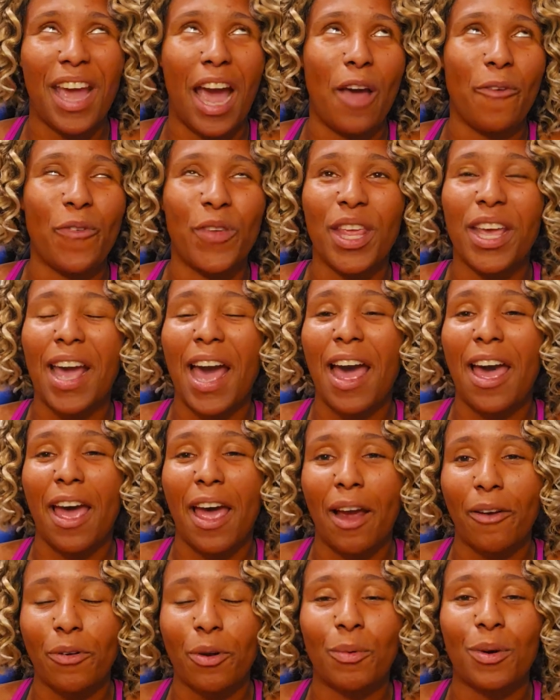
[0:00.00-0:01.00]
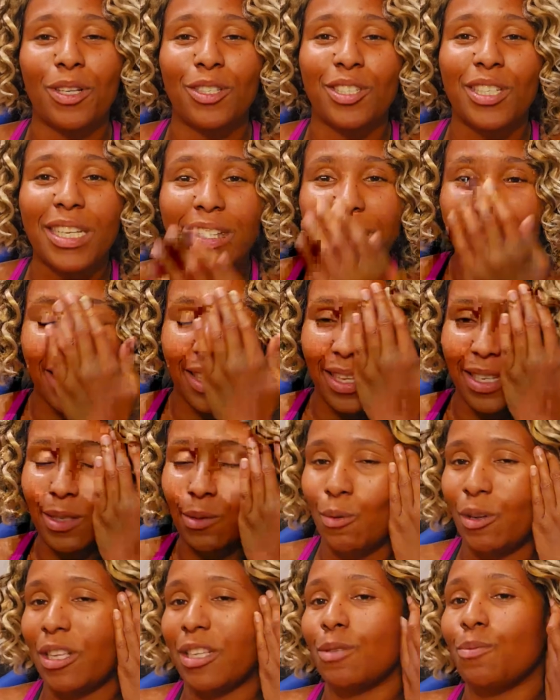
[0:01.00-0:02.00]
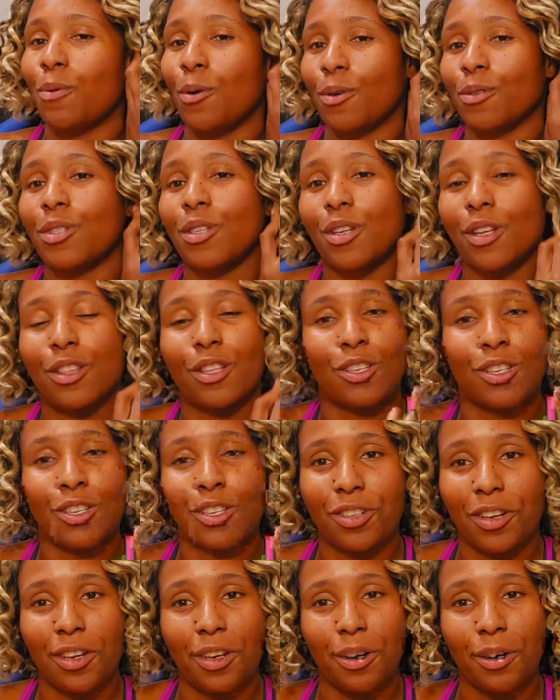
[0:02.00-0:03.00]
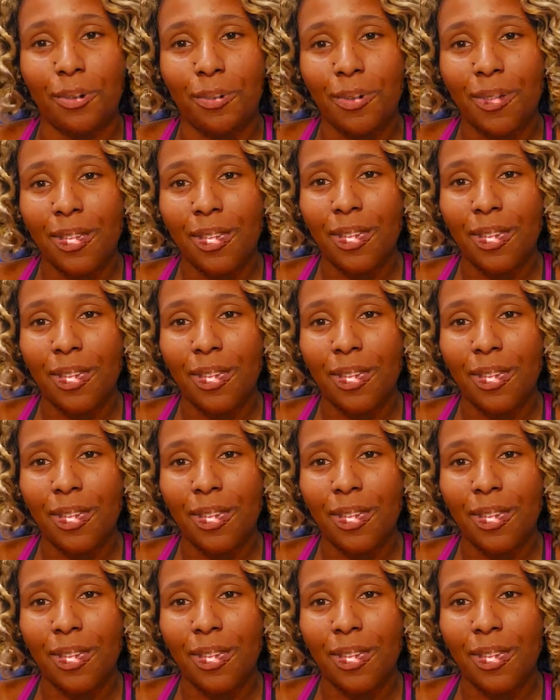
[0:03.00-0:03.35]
I feel like everyone, Jen's like the sweetest person on this show.